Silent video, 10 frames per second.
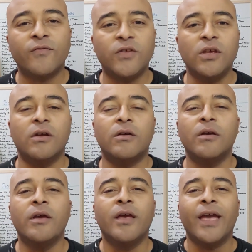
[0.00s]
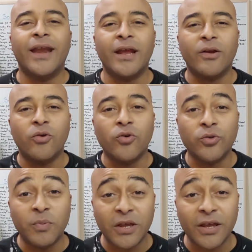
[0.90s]
of the year and a
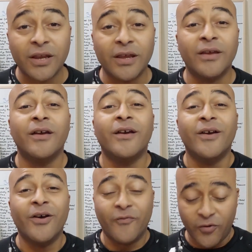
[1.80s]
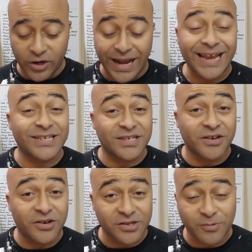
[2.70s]
good beginning for next
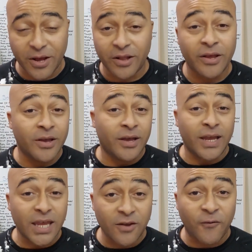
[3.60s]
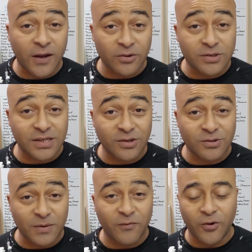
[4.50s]
year as well, if I don't see you
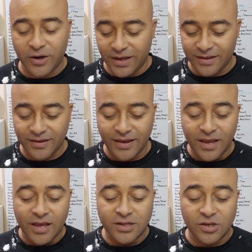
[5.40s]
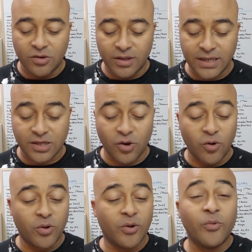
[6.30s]
before that. So let's
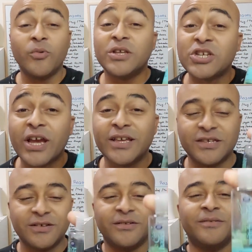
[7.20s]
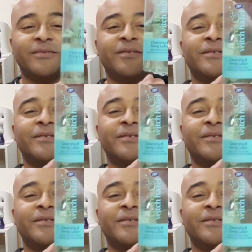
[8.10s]
go. Witch Hazel.